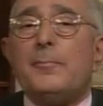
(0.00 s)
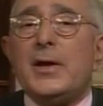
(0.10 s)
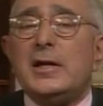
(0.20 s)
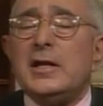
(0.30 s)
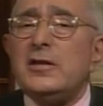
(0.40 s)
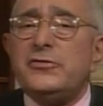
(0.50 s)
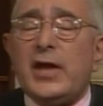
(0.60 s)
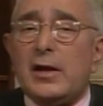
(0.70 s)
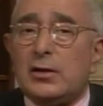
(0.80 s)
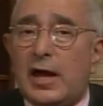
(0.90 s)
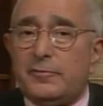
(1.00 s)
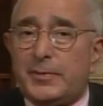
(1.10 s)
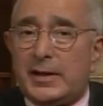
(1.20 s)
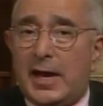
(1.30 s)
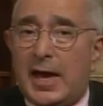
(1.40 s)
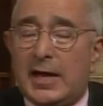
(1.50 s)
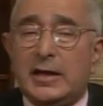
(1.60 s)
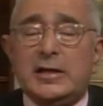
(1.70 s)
But it didn't say how life began.